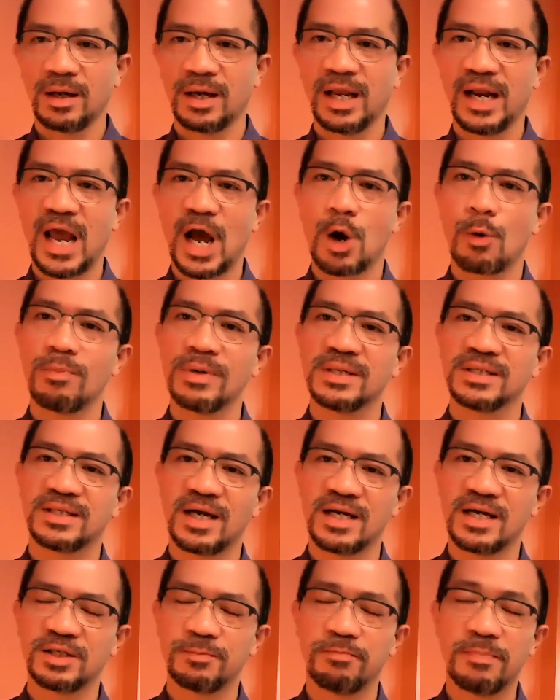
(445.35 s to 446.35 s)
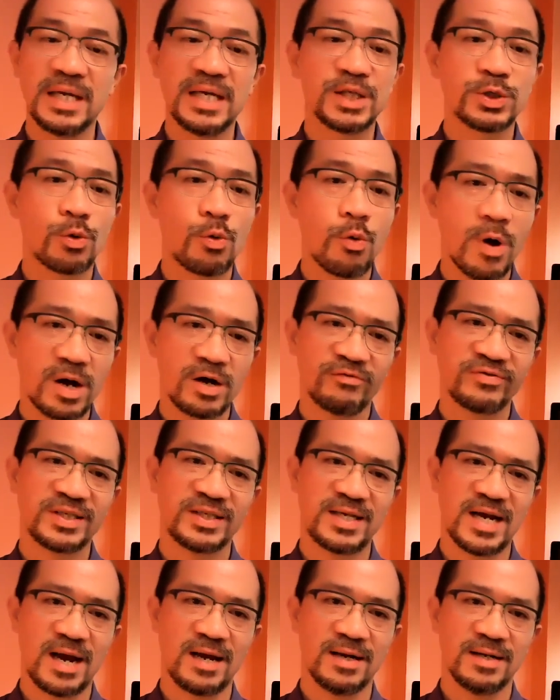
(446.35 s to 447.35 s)
can help assess B12
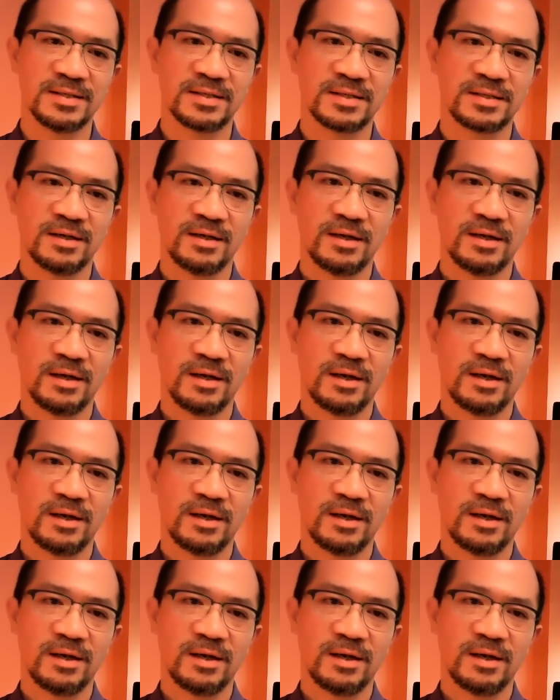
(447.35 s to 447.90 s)
status.